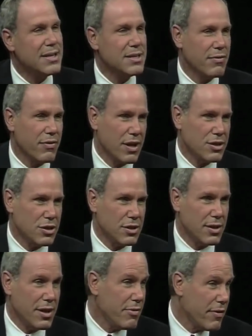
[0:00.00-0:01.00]
is
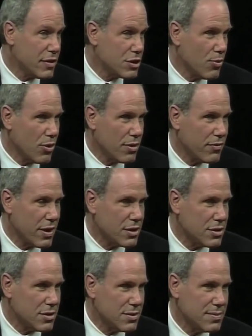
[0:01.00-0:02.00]
inflation, even if it's small
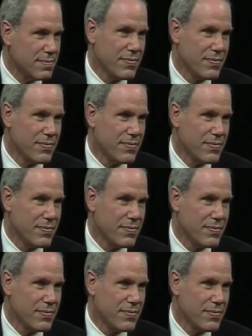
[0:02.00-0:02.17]
inflation.